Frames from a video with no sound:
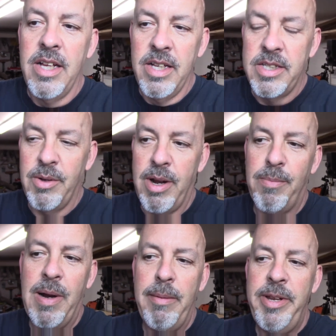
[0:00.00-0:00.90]
so what I'll
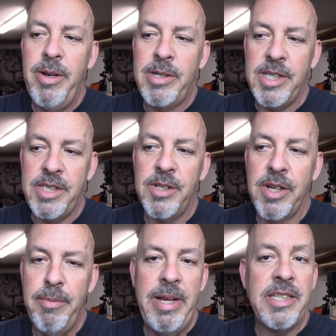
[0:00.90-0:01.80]
probably do because it's still
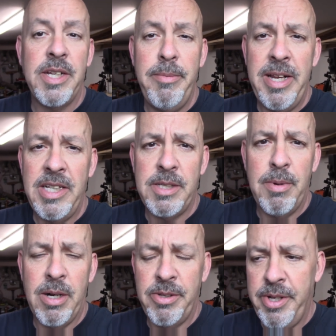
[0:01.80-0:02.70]
going to be it's going to be nice
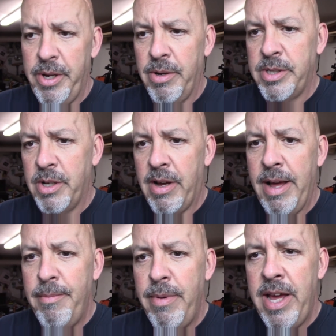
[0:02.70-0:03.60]
tomorrow too. So
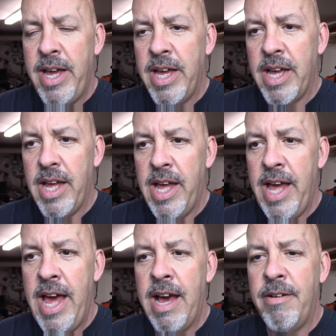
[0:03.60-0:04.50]
I may
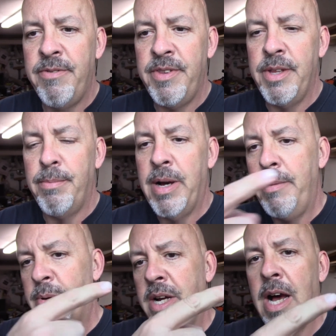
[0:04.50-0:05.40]
have the
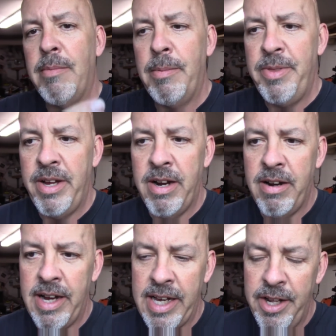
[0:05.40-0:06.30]
Piper Cub up
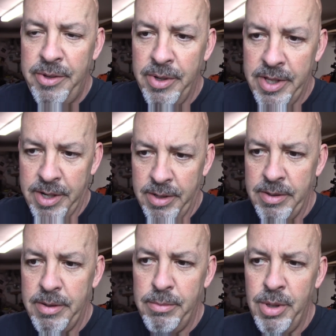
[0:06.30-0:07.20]
there. I got to do a little
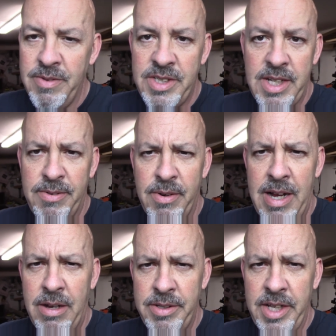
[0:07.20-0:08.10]
moving stuff
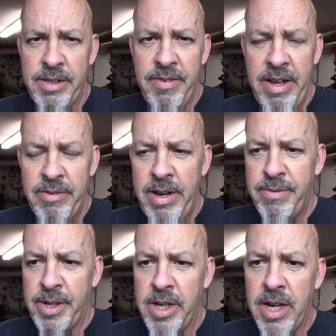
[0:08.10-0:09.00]
around to get the van ready
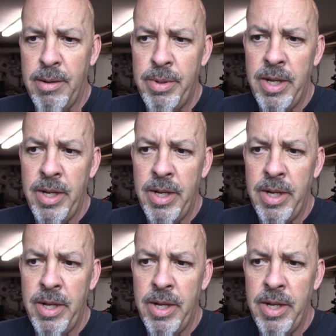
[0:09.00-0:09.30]
for the Cub.